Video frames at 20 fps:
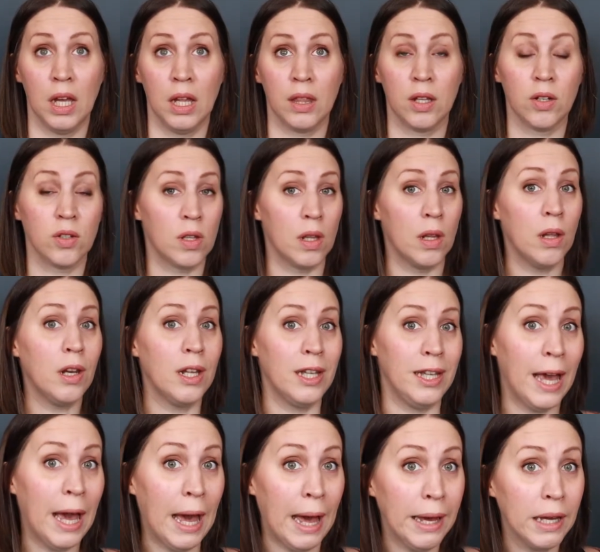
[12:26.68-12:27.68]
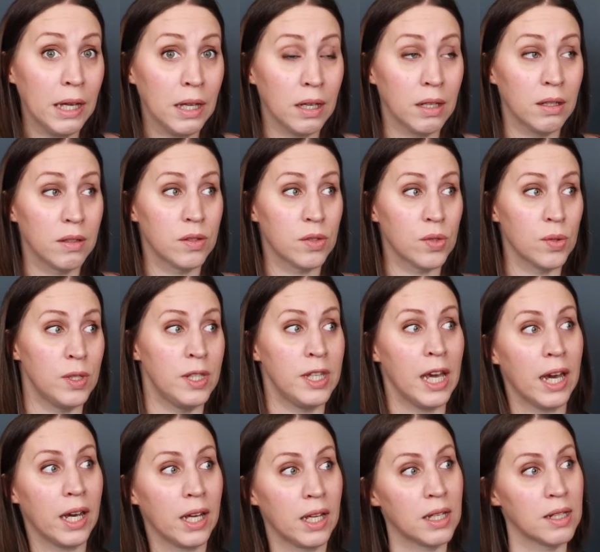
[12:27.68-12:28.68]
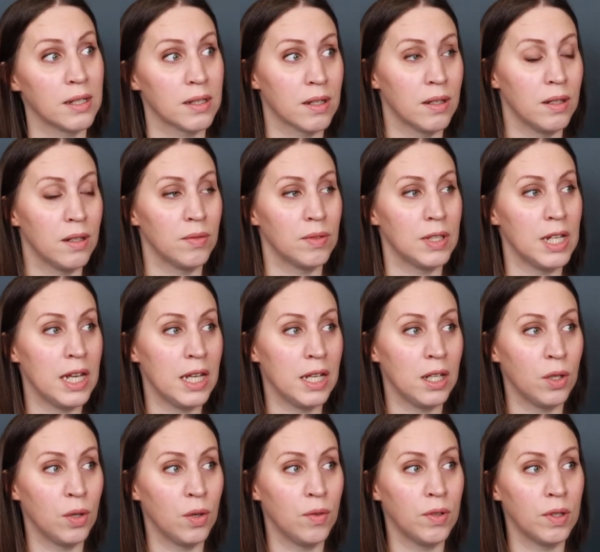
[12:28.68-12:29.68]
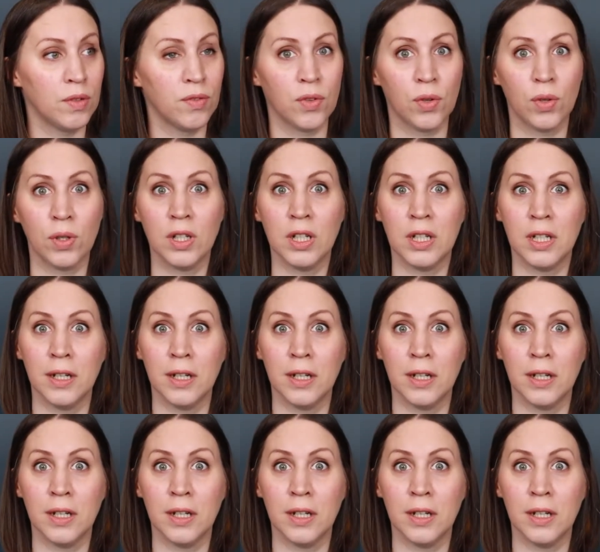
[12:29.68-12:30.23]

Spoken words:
There's a lot of yak, so yak has kind of taken over for